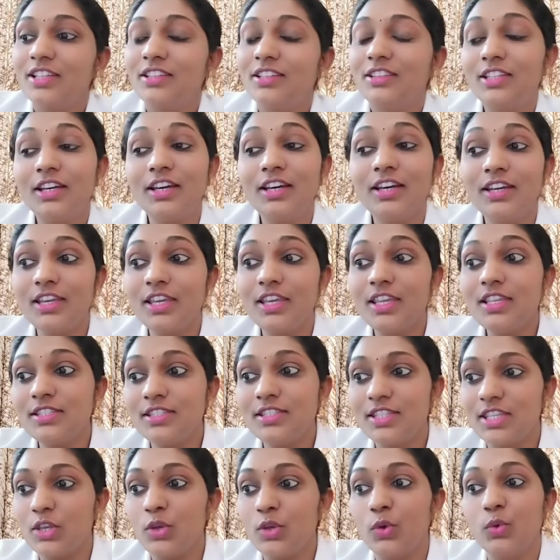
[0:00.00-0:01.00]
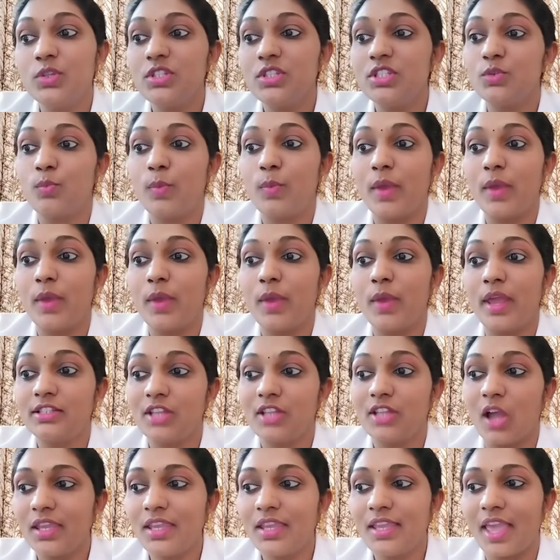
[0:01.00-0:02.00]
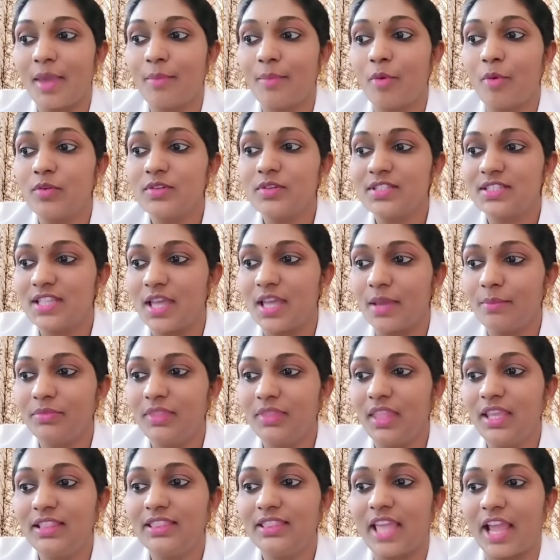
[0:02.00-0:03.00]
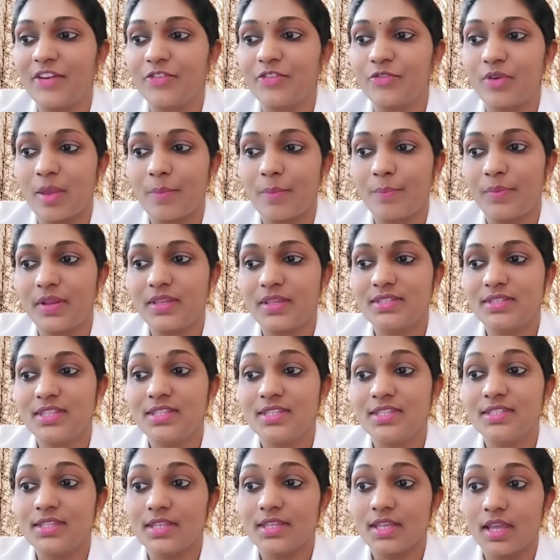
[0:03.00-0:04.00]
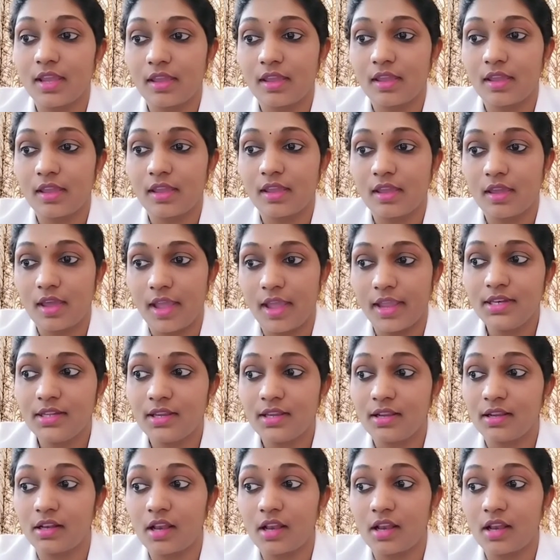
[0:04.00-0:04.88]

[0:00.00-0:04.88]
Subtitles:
is used when talking about something that represents a kind,